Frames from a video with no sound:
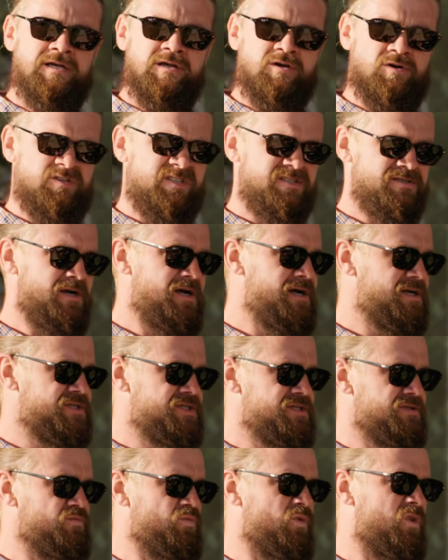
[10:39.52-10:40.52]

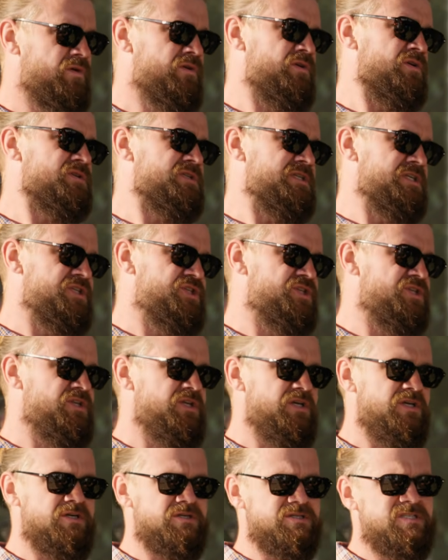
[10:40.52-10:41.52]
construction workers,
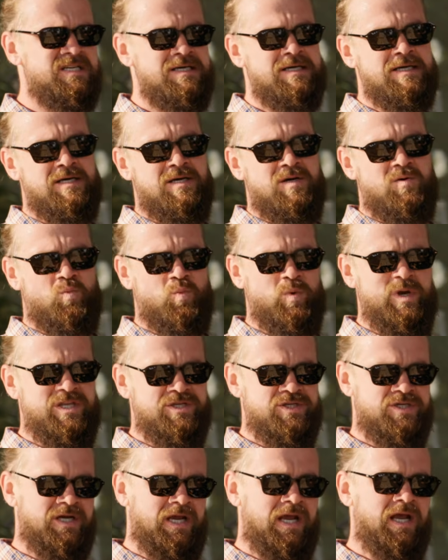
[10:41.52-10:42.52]
engineers,
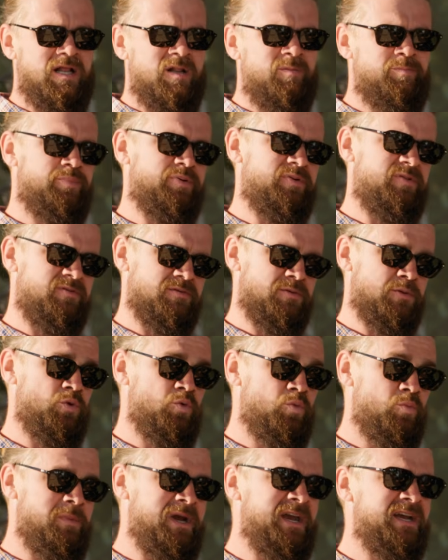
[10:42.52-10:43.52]
which help
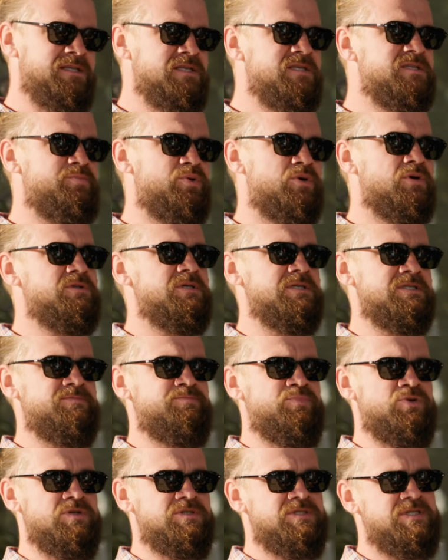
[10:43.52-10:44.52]
to make this
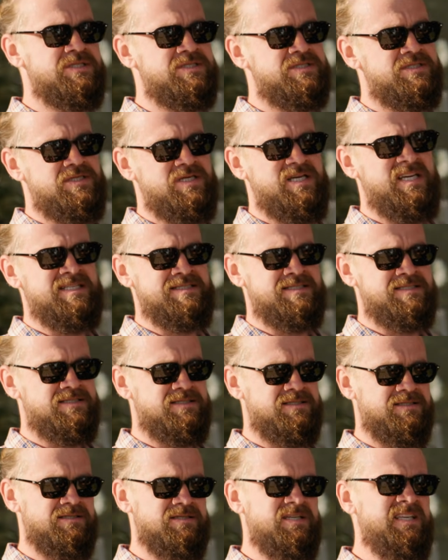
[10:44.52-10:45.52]
process
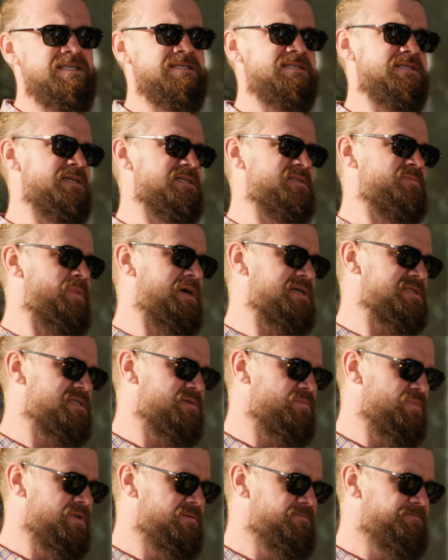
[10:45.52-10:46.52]
as easy as
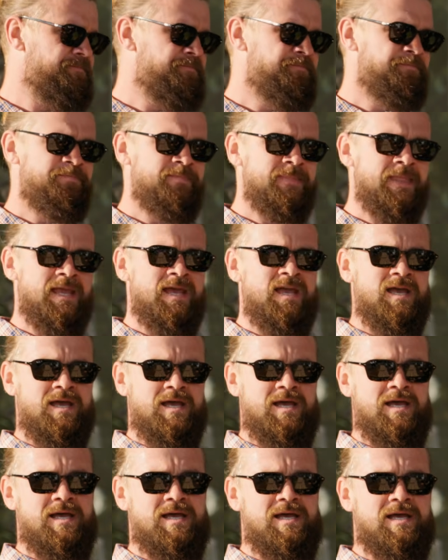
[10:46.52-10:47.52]
possible. Mm-hmm.
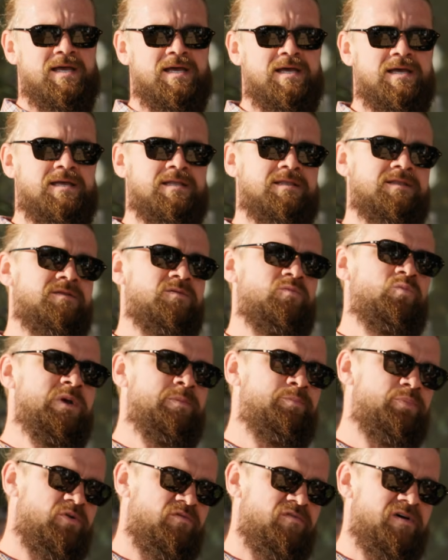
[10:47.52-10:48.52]
And we
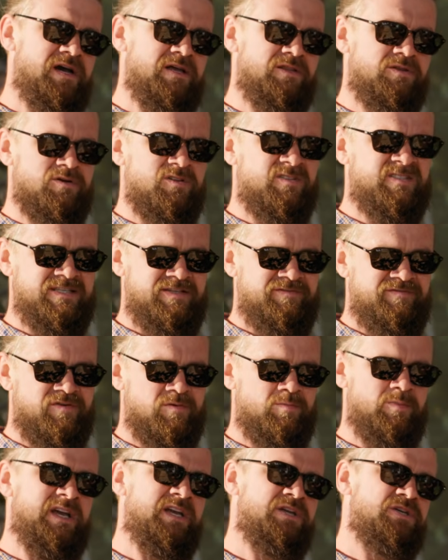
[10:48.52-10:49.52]
provide all the
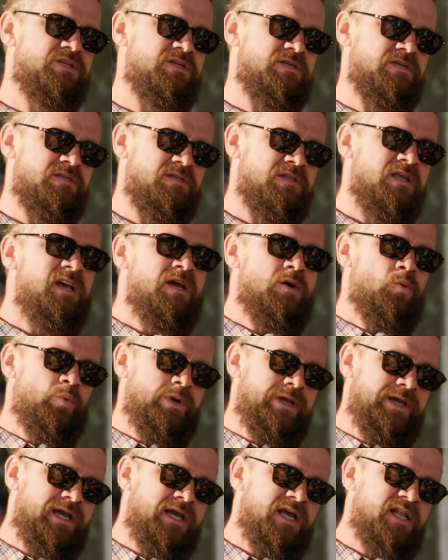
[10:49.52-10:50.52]
information.
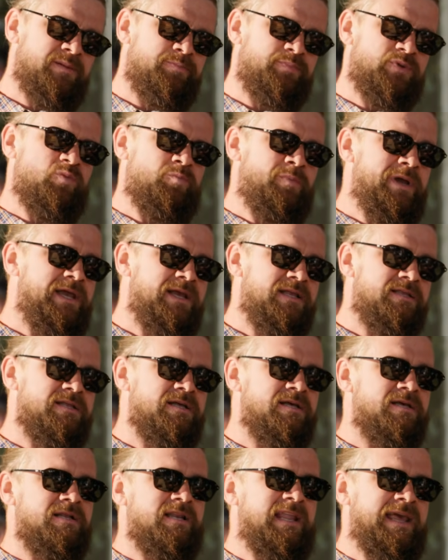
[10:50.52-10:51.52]
We help to make
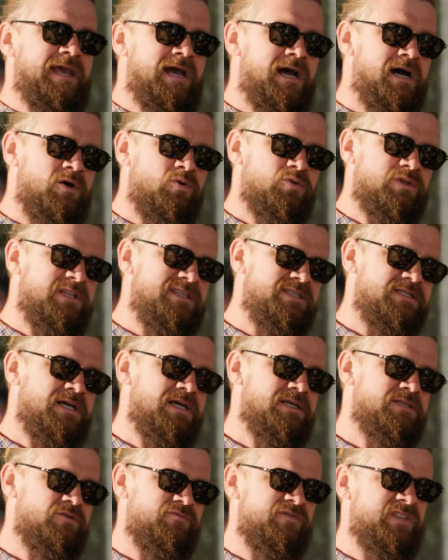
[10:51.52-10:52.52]
the layout
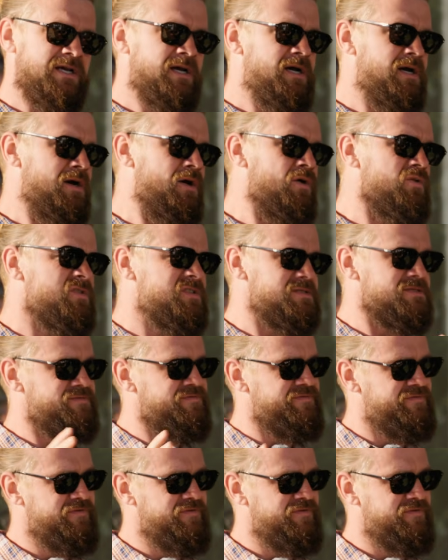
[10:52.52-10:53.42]
inside of the house